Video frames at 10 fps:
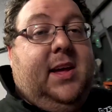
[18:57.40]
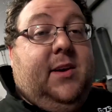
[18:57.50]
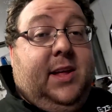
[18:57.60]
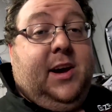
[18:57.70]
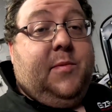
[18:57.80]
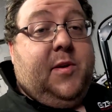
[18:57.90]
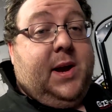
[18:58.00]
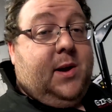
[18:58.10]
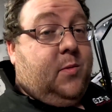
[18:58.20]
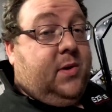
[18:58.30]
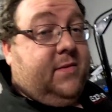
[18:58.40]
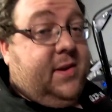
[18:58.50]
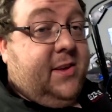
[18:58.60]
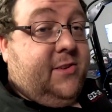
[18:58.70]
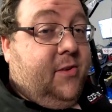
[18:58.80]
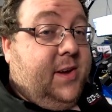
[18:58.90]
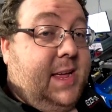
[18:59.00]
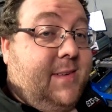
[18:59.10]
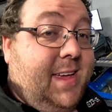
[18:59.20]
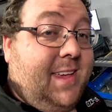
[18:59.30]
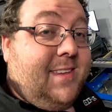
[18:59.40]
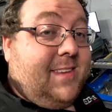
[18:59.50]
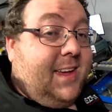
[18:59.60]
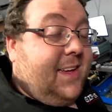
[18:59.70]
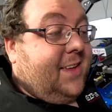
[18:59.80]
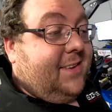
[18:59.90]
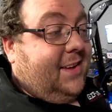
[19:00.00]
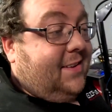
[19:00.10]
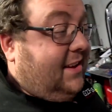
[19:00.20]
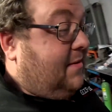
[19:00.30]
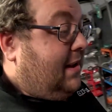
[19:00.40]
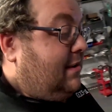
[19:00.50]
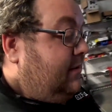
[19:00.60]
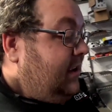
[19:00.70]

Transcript: He'll help you out with sorting out a sick CNC plasma